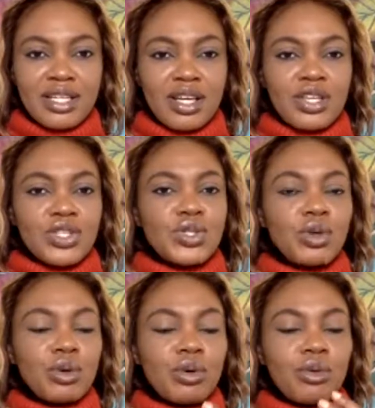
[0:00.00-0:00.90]

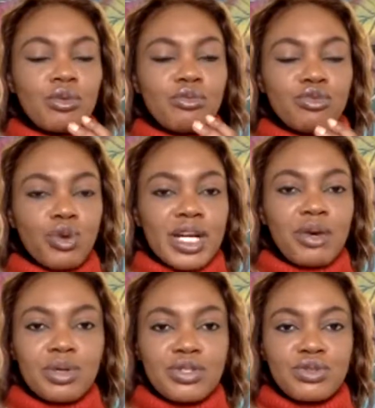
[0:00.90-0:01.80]
So what I
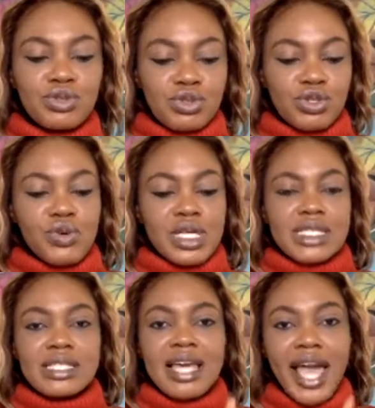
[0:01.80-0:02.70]
want you to do is,
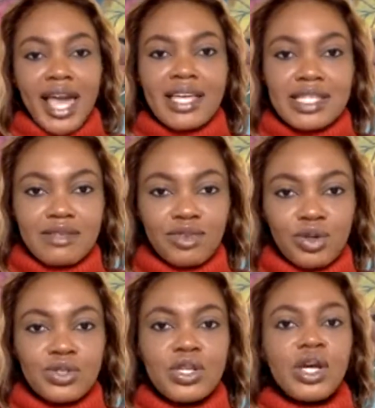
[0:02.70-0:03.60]
henceforth,
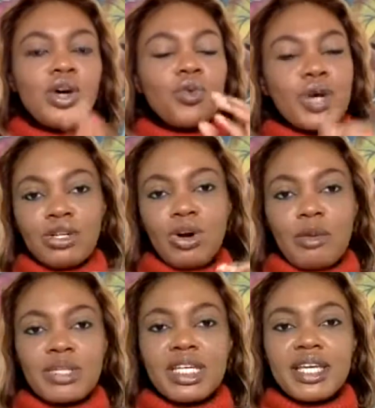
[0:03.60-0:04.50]
when you
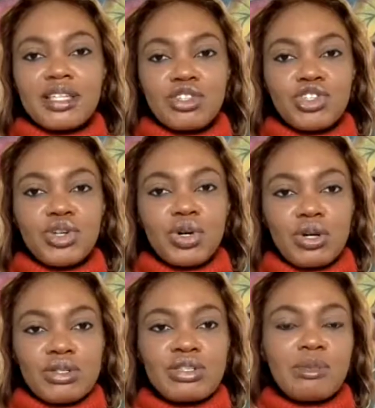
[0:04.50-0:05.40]
communicate to your
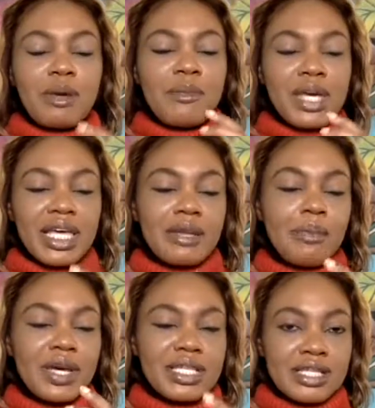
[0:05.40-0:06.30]
customer, make it
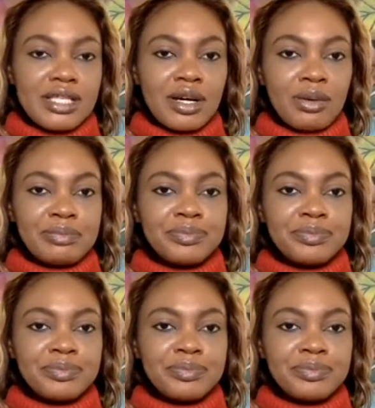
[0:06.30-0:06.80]
personal.